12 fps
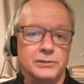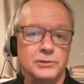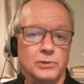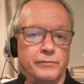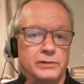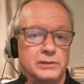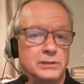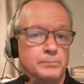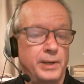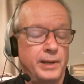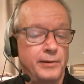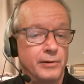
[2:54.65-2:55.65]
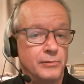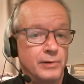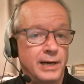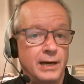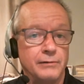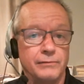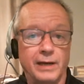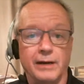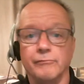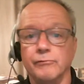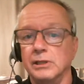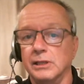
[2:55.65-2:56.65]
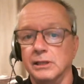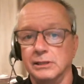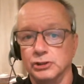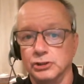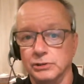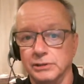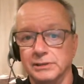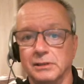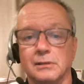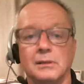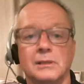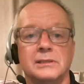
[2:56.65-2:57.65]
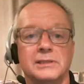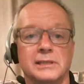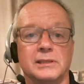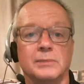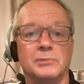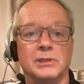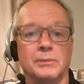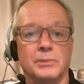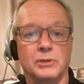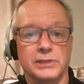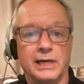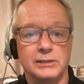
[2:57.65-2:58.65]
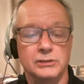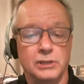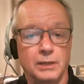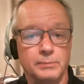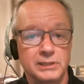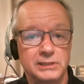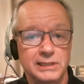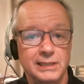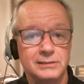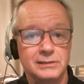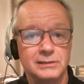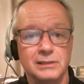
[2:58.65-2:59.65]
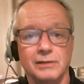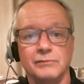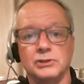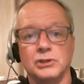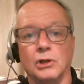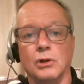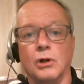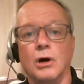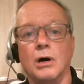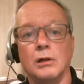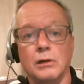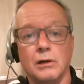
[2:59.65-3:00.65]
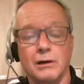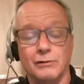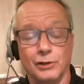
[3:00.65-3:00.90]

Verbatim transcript: So if it's a paragraph, everything should say something about that topic sentence. If it's a longer